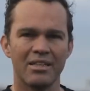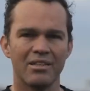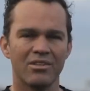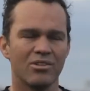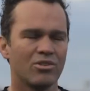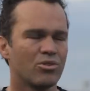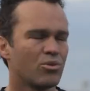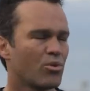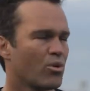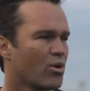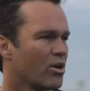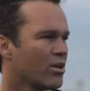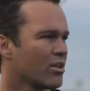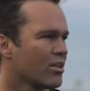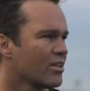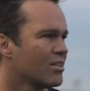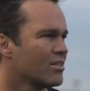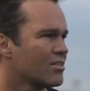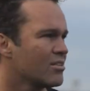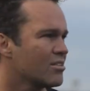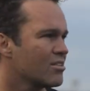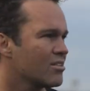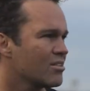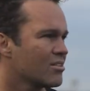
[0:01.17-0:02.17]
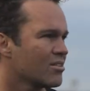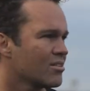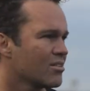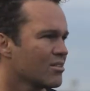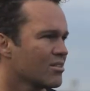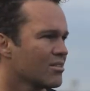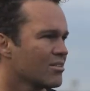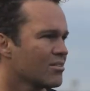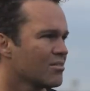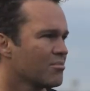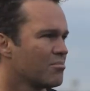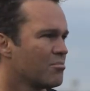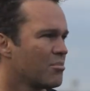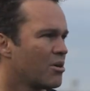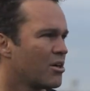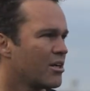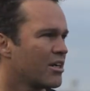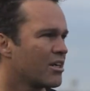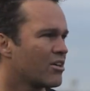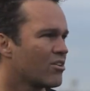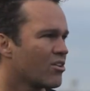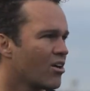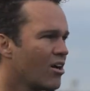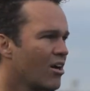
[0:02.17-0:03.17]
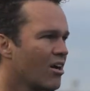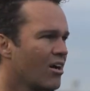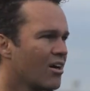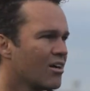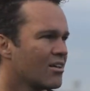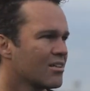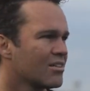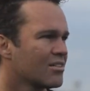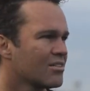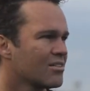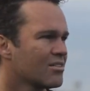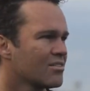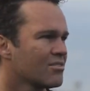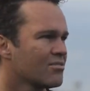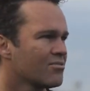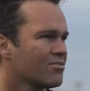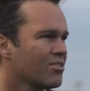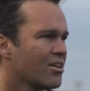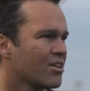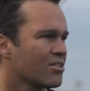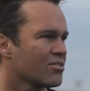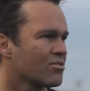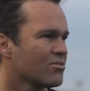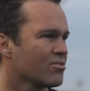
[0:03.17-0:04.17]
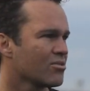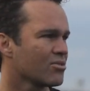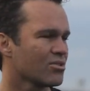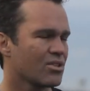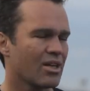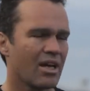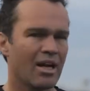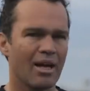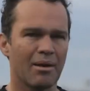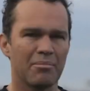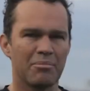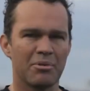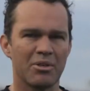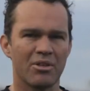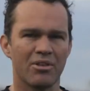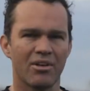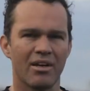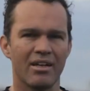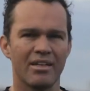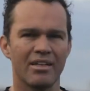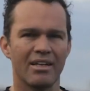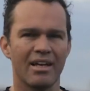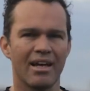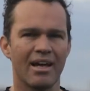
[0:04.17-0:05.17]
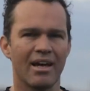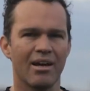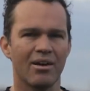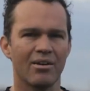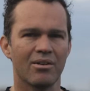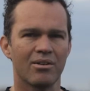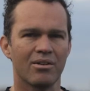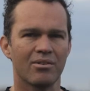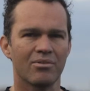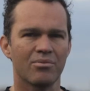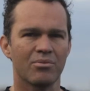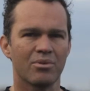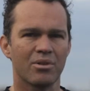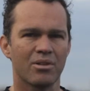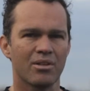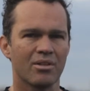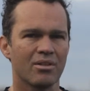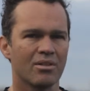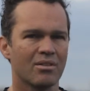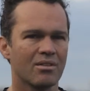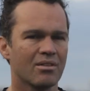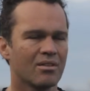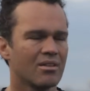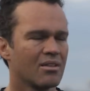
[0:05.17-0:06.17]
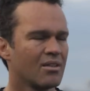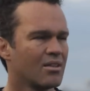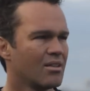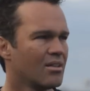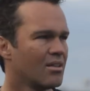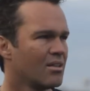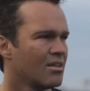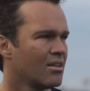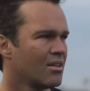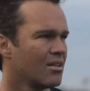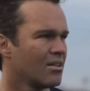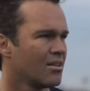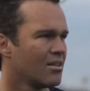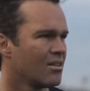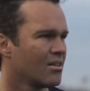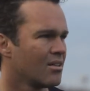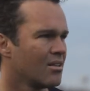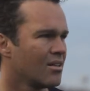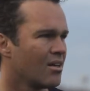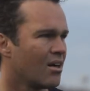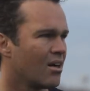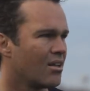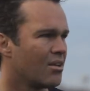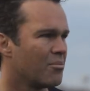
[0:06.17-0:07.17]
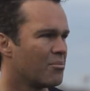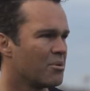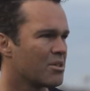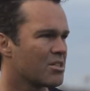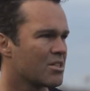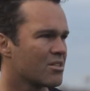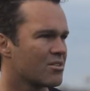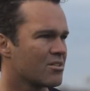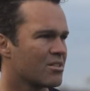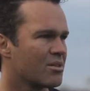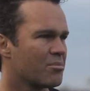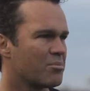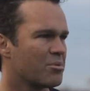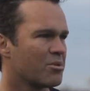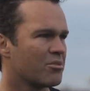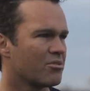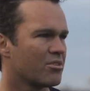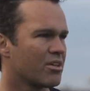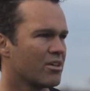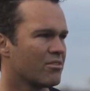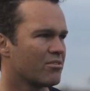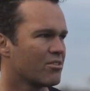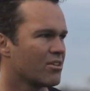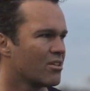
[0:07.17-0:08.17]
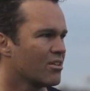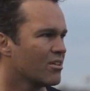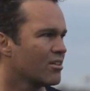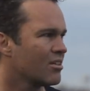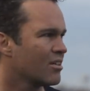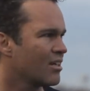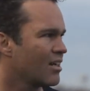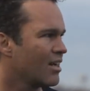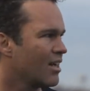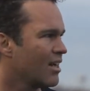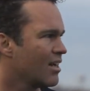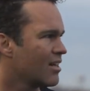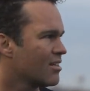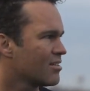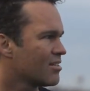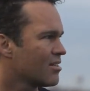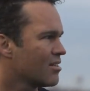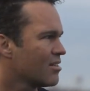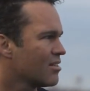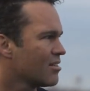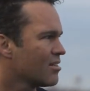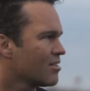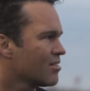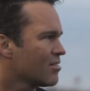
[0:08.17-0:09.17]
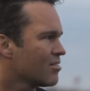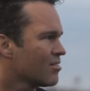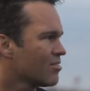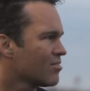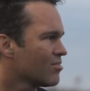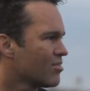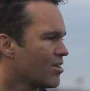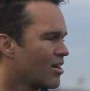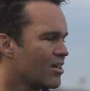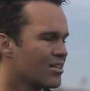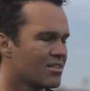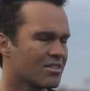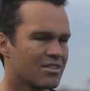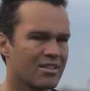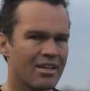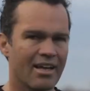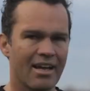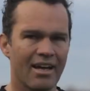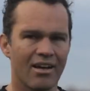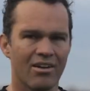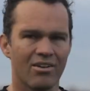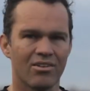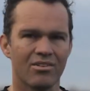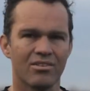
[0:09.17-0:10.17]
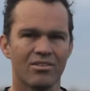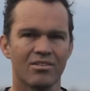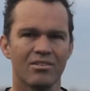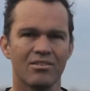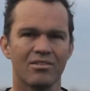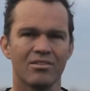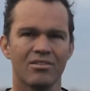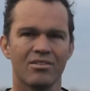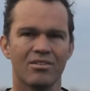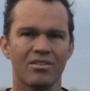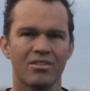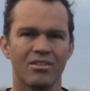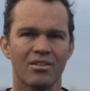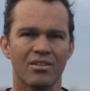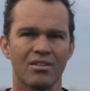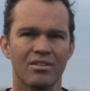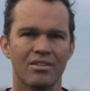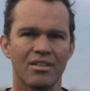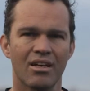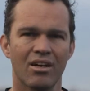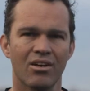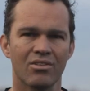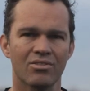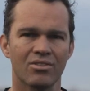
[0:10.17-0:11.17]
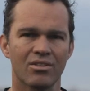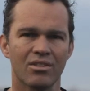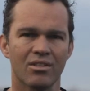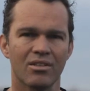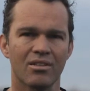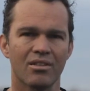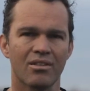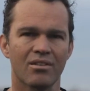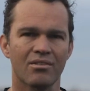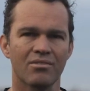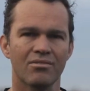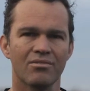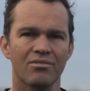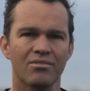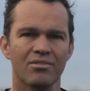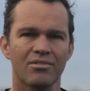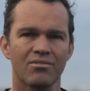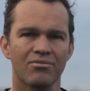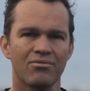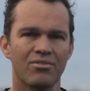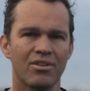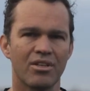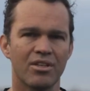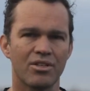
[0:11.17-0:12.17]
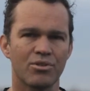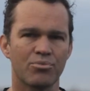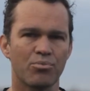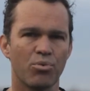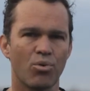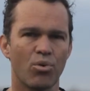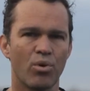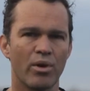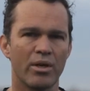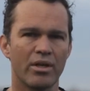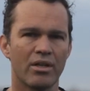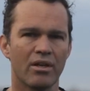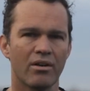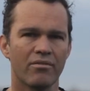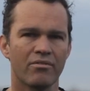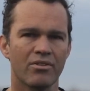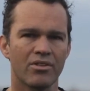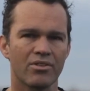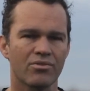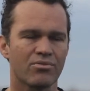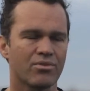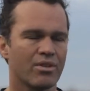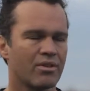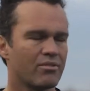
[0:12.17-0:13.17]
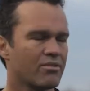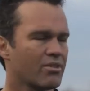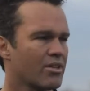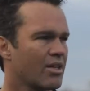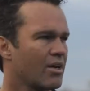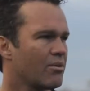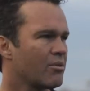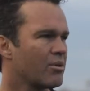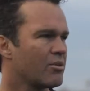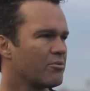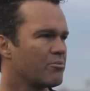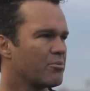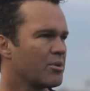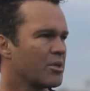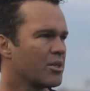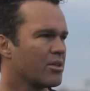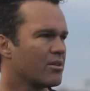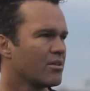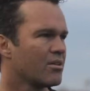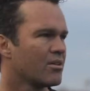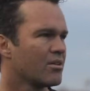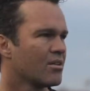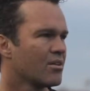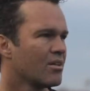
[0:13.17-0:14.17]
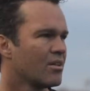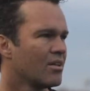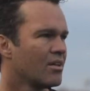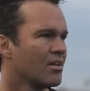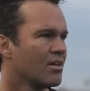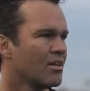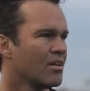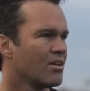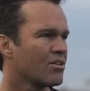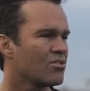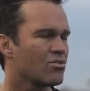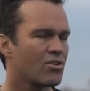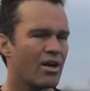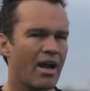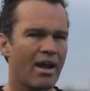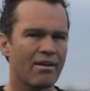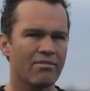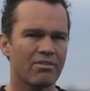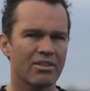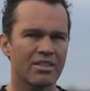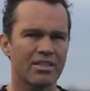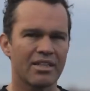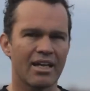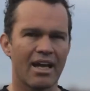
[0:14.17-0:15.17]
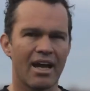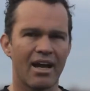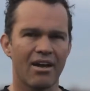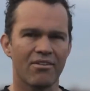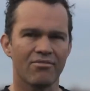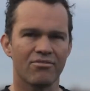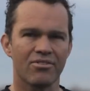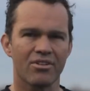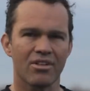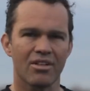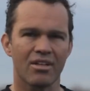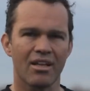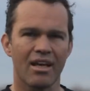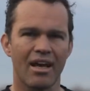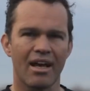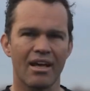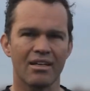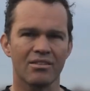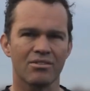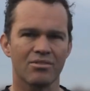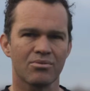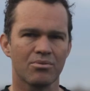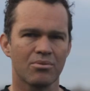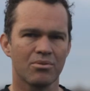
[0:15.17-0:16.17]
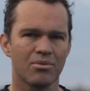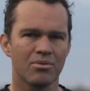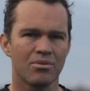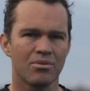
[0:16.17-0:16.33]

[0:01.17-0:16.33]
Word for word: in New Orleans. Mardi Gras festival is happening right now, and we're on the Mississippi River as it runs down to the delta, the, the finish point of this river that we've been traveling down for the last